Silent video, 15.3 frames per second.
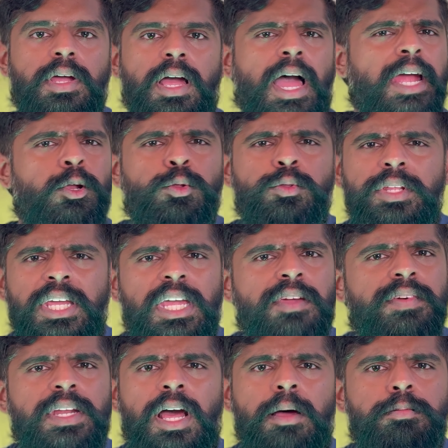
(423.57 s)
I don't think
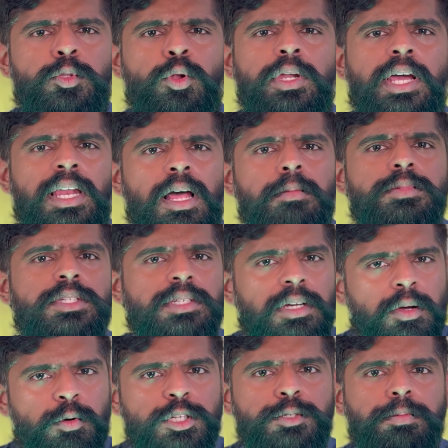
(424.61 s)
even Abdul Kalam
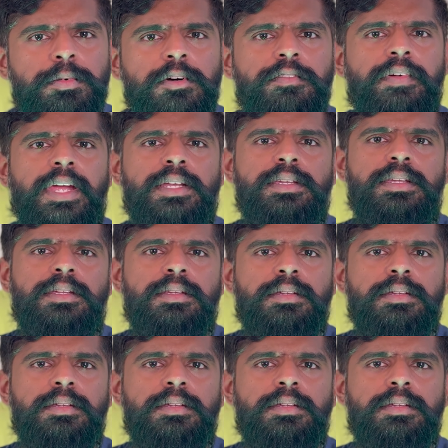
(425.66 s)
sir was perfect.